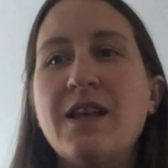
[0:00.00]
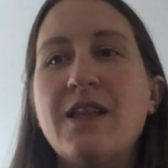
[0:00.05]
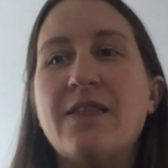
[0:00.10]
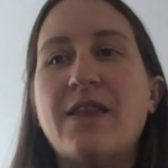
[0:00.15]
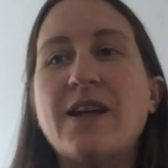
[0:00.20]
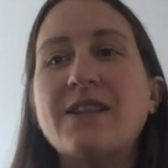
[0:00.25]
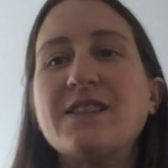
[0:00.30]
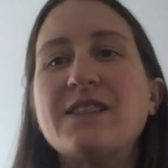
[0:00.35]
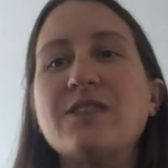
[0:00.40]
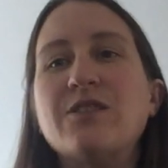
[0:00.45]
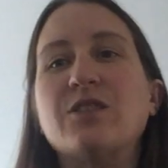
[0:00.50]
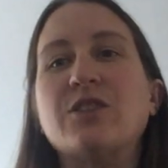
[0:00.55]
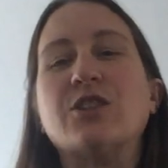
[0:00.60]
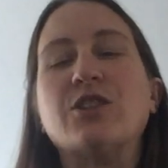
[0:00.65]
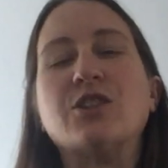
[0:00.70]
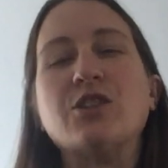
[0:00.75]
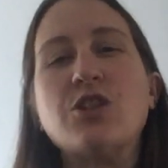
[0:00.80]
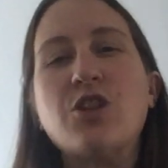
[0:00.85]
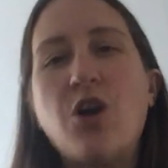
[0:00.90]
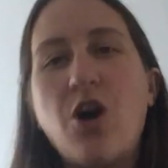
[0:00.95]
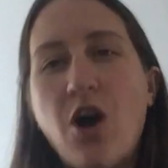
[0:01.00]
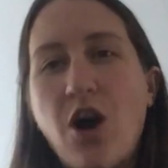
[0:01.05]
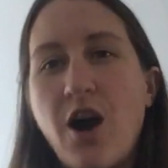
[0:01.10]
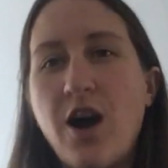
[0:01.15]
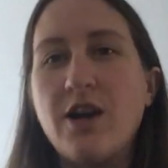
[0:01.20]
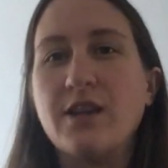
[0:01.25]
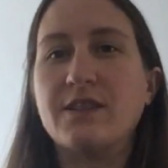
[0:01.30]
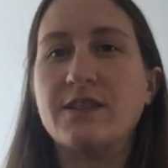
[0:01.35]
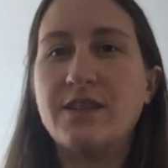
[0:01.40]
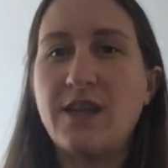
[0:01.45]
that's a
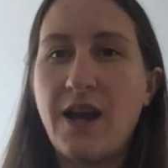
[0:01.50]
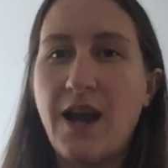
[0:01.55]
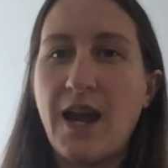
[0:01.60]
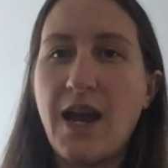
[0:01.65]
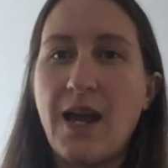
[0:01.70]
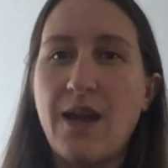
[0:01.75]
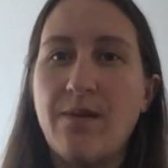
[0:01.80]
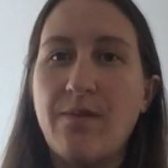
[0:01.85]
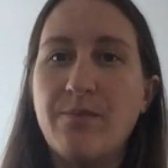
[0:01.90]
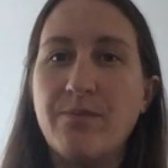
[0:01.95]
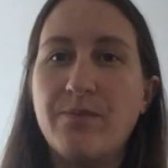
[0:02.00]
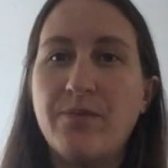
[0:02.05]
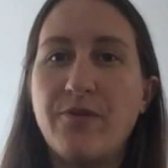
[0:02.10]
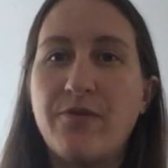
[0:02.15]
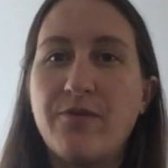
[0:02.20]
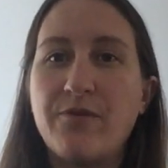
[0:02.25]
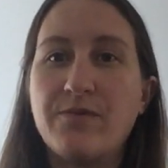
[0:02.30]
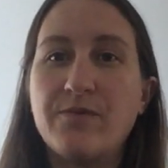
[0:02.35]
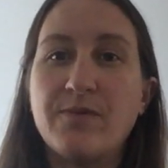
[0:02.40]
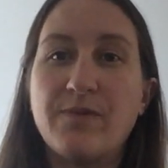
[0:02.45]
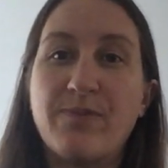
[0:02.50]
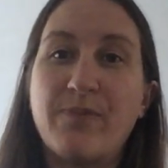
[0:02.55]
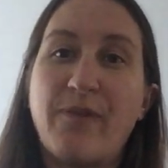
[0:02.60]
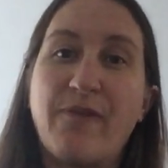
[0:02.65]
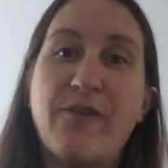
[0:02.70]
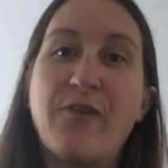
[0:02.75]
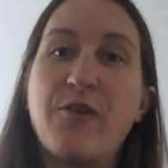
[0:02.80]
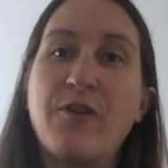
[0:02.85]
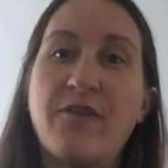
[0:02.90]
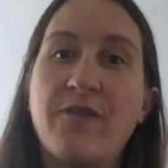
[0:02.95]
long time
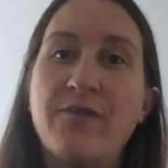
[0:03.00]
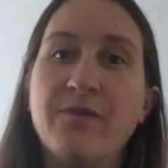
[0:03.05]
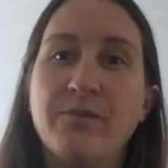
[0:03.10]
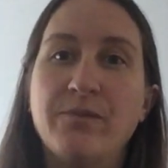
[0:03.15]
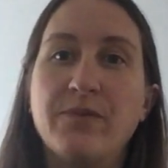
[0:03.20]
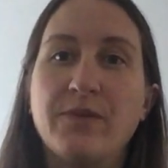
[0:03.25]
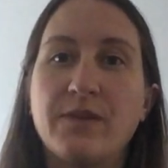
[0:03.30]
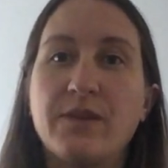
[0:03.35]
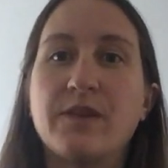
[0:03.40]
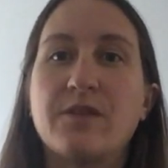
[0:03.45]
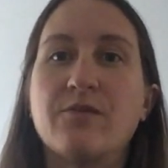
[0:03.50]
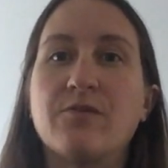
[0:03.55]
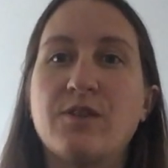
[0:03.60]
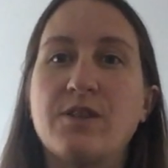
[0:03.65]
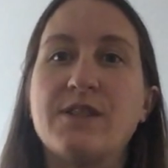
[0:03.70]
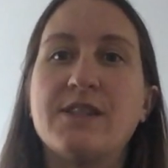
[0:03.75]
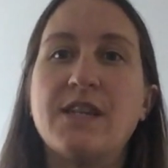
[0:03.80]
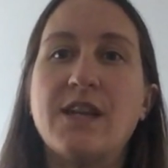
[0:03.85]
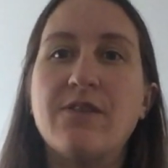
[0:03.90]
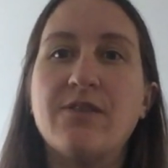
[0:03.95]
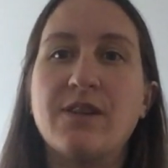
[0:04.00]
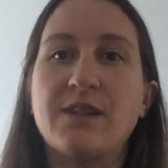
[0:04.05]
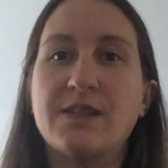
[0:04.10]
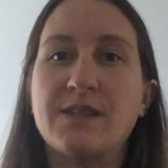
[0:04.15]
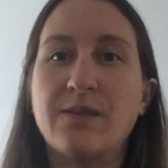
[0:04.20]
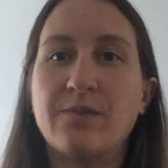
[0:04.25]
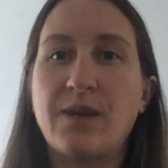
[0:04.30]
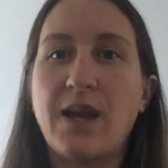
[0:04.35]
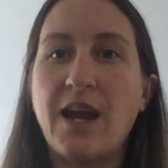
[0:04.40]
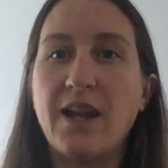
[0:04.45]
before receiving
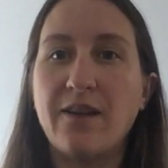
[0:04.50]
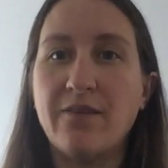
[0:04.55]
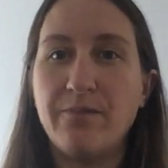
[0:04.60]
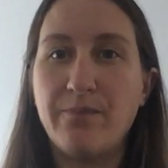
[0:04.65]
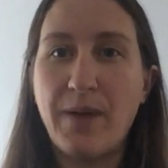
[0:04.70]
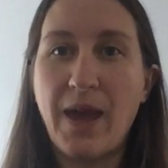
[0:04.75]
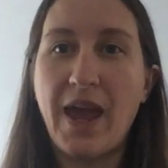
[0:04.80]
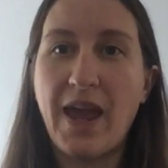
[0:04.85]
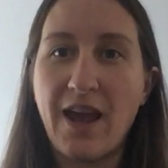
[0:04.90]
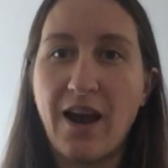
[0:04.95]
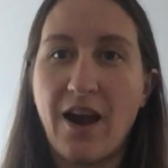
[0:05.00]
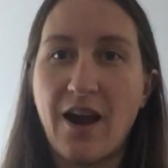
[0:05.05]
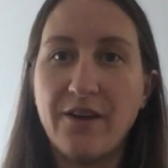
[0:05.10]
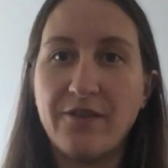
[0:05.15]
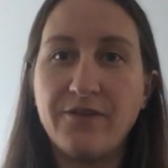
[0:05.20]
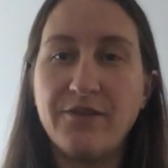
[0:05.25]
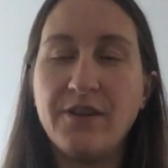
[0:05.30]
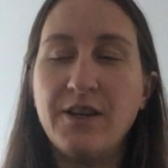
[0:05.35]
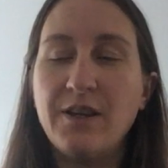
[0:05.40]
some kind of payout